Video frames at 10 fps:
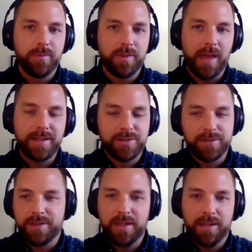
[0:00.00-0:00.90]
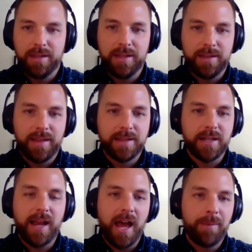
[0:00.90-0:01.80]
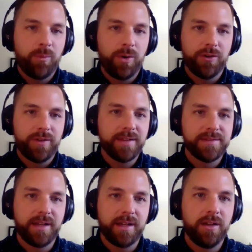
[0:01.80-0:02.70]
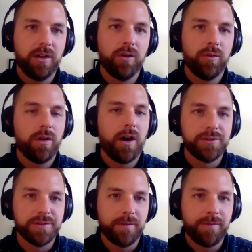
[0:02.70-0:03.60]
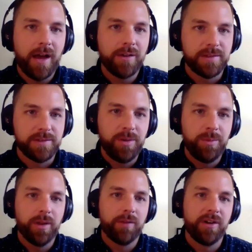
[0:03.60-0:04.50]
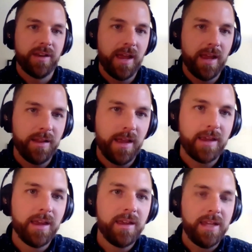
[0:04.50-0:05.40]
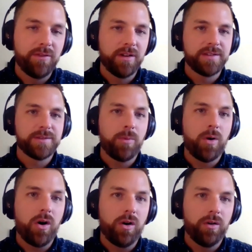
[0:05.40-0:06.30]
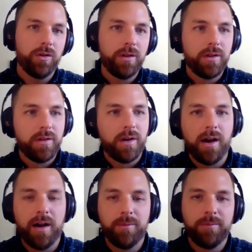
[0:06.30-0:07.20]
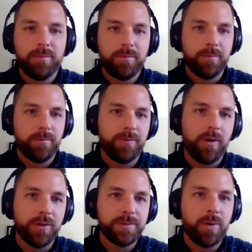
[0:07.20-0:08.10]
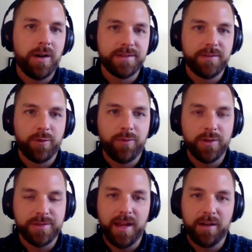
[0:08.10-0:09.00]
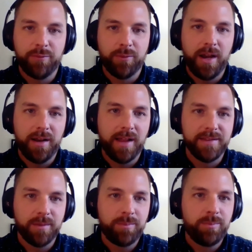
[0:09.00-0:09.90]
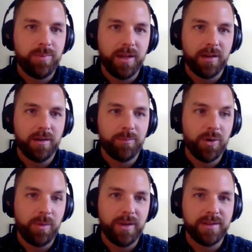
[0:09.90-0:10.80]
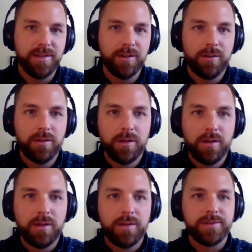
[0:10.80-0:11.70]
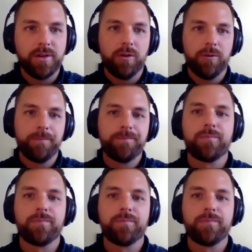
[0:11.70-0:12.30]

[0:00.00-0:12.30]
that's just that's going to happen when you're testing, you know, hundreds of thousands of people every day. Like, even a small false positive or false negative rate ends up being a pretty big deal. So